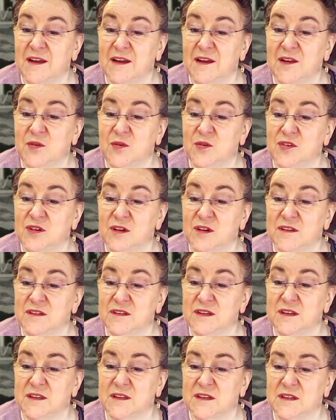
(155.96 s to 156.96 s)
And we shall
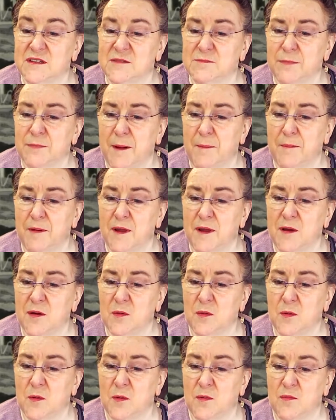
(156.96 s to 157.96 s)
see this public
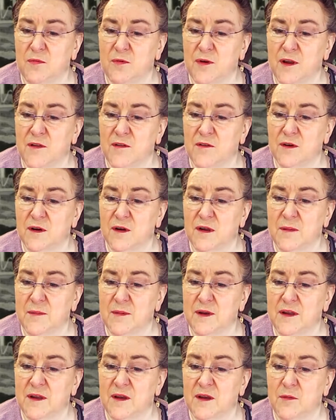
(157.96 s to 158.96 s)
or friends or
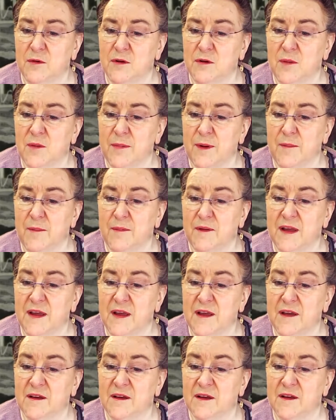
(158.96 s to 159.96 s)
anime. No, we'll go
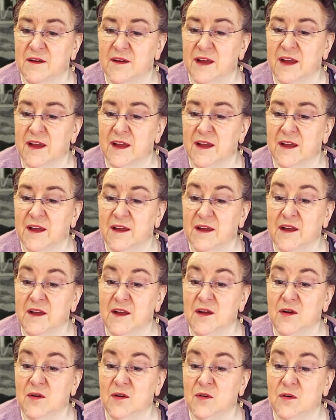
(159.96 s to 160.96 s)
public. Okay,
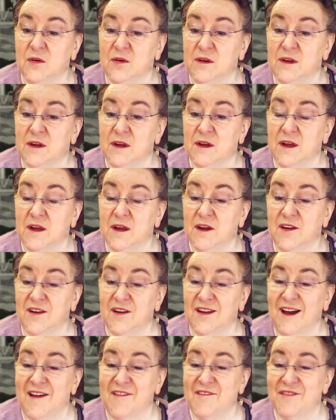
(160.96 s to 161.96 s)
good. Go
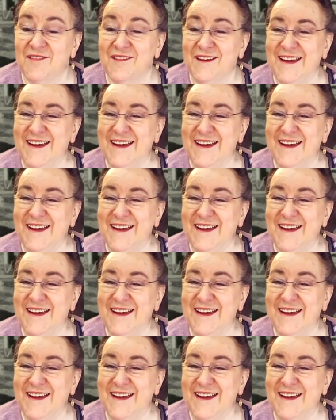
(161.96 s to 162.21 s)
live.